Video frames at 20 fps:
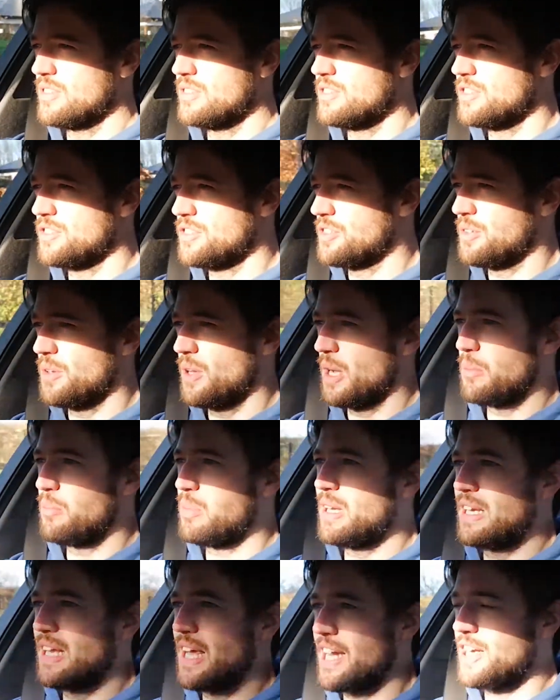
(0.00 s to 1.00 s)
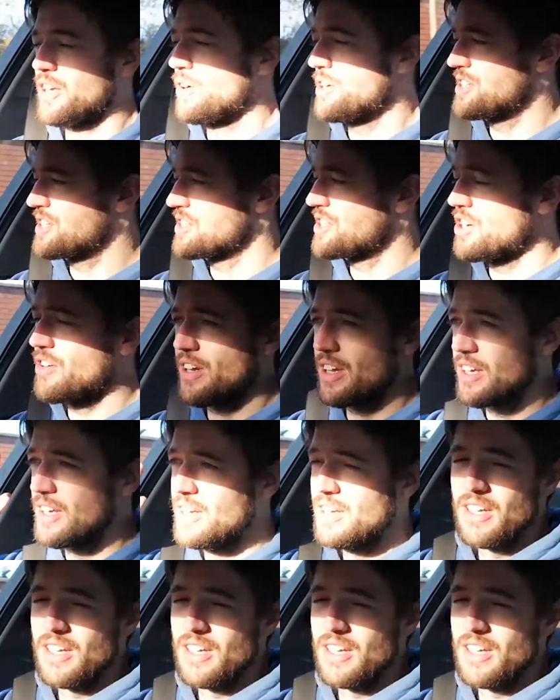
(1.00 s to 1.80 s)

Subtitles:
just a complete lack of noise, considering